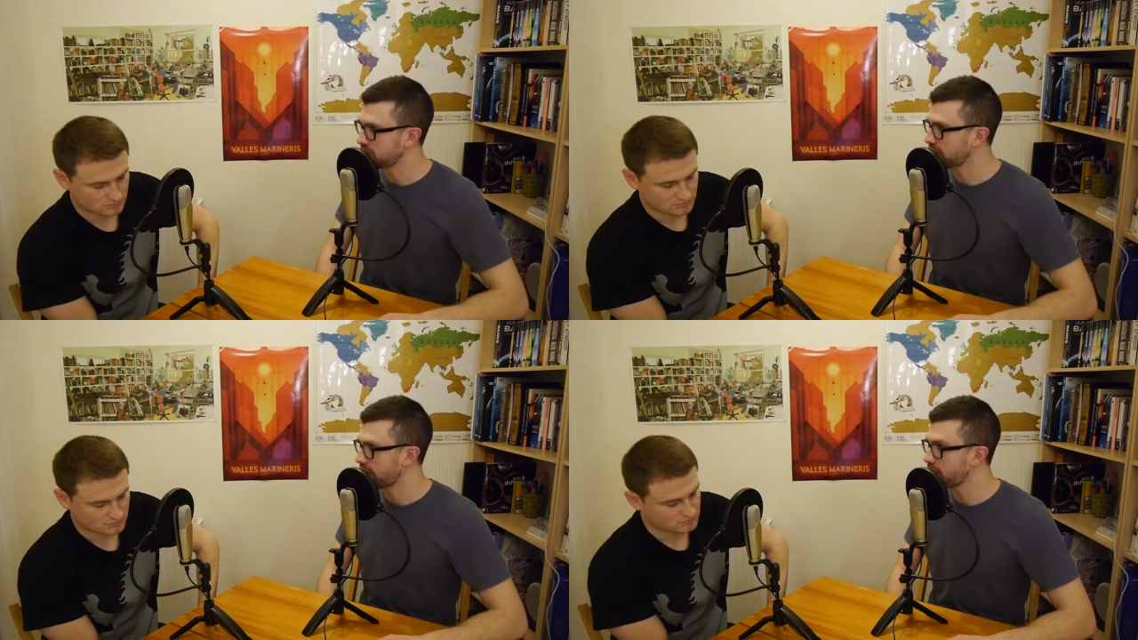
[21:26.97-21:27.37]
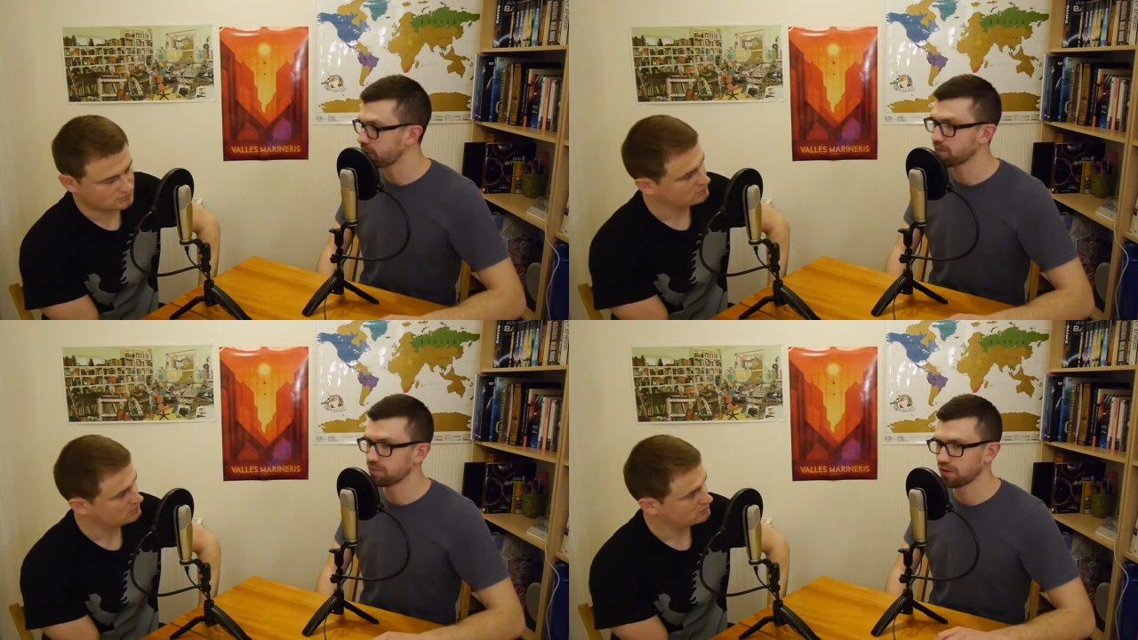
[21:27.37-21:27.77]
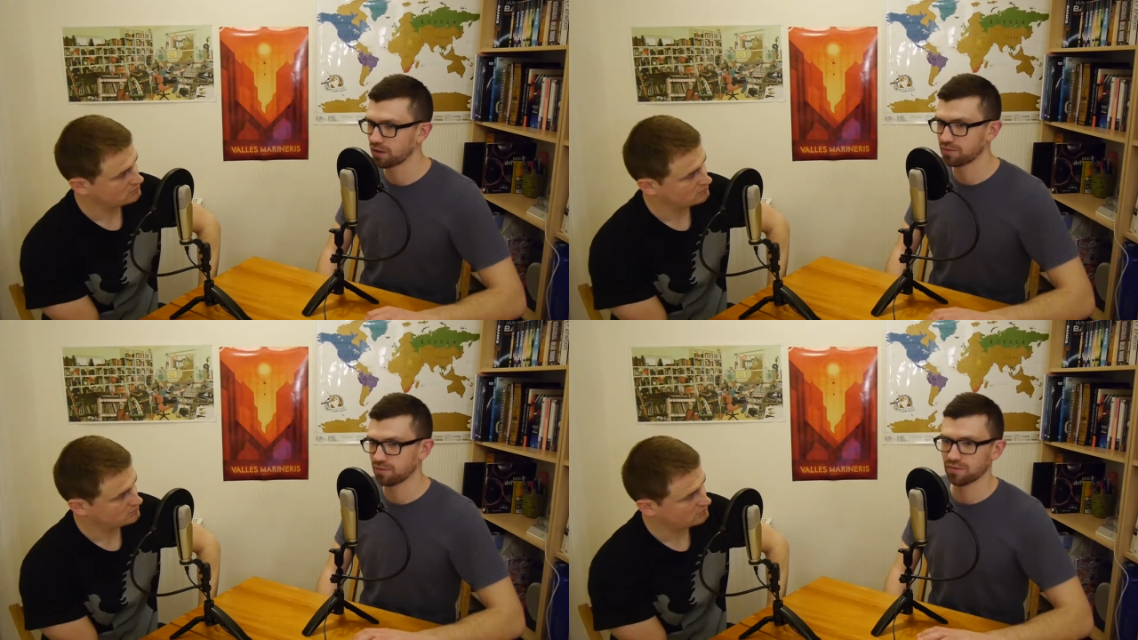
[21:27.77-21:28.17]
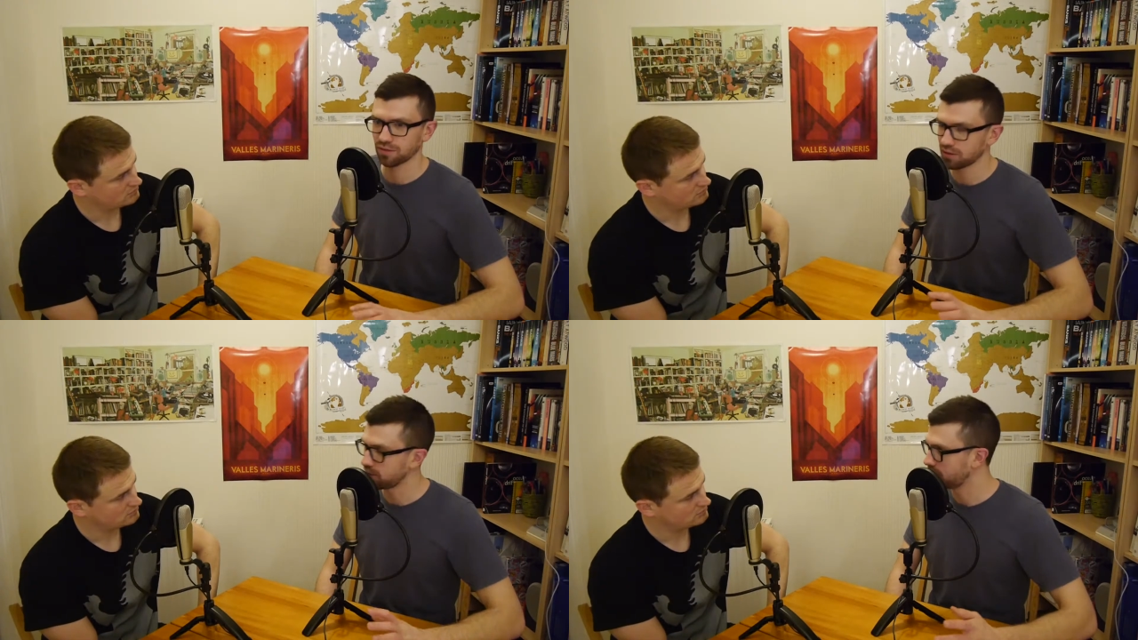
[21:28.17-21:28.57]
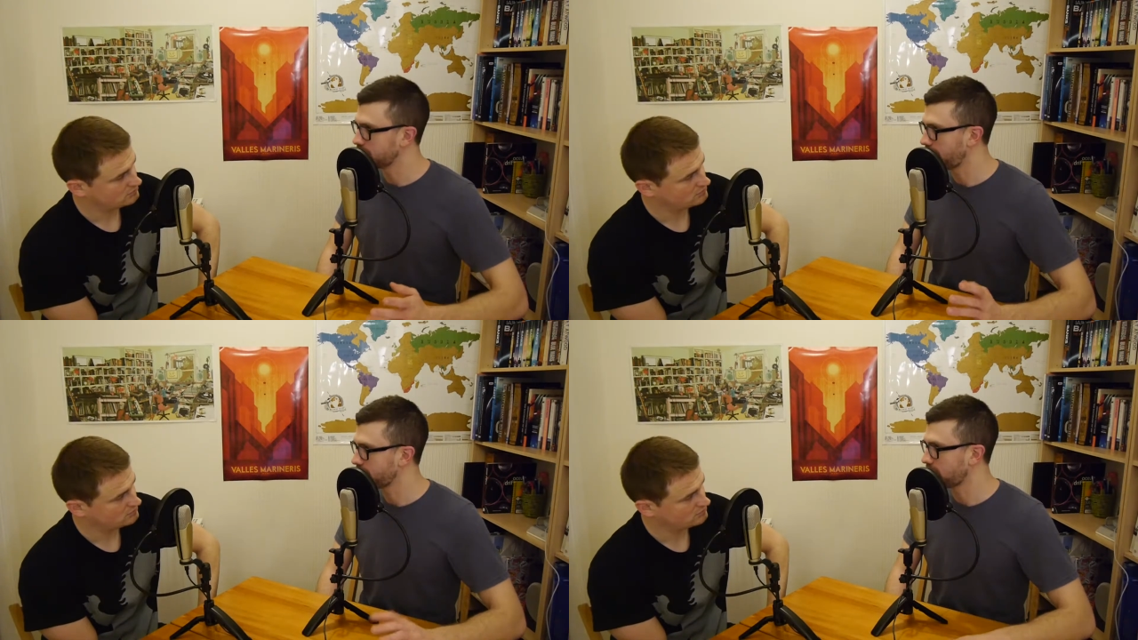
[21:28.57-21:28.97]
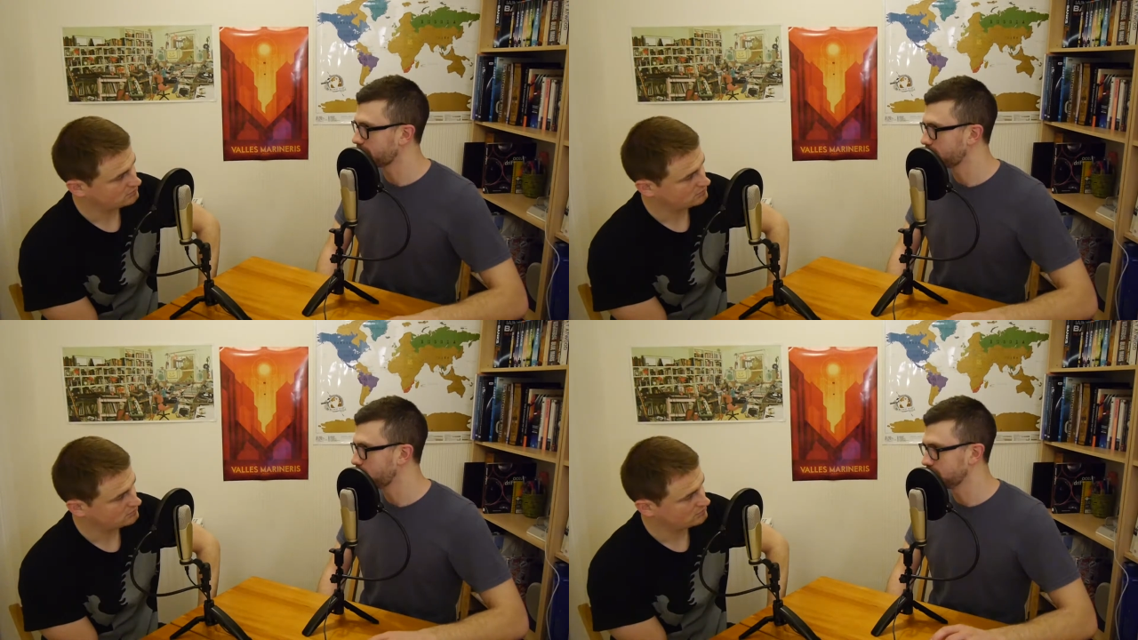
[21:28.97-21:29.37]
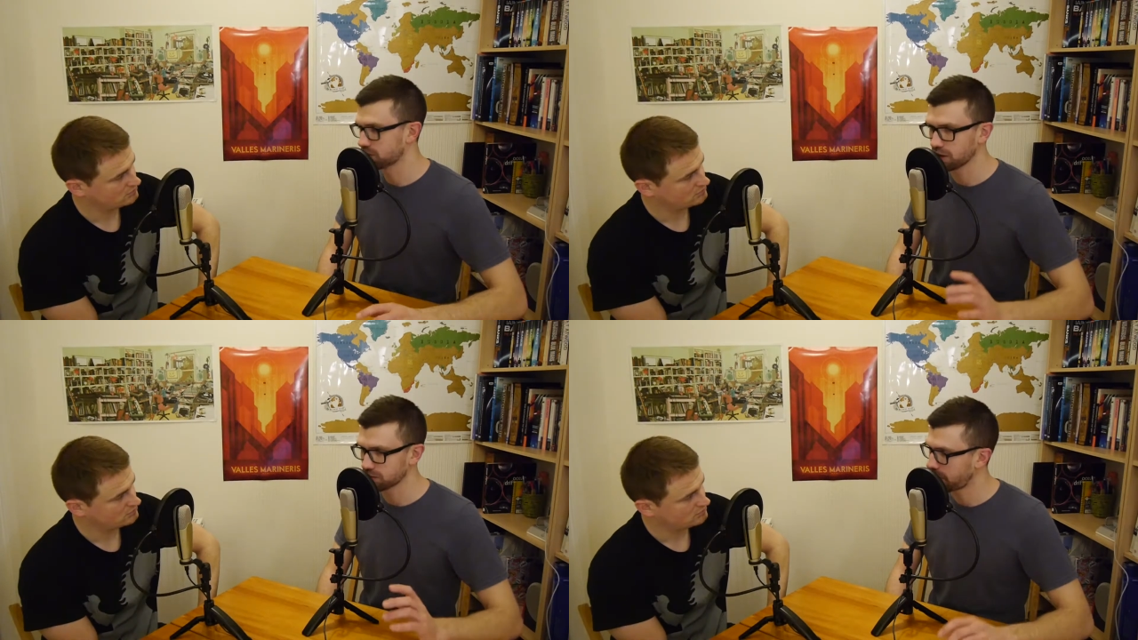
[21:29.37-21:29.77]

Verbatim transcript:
Speaker 1: You know, they'd be like doing whatever, like moving stars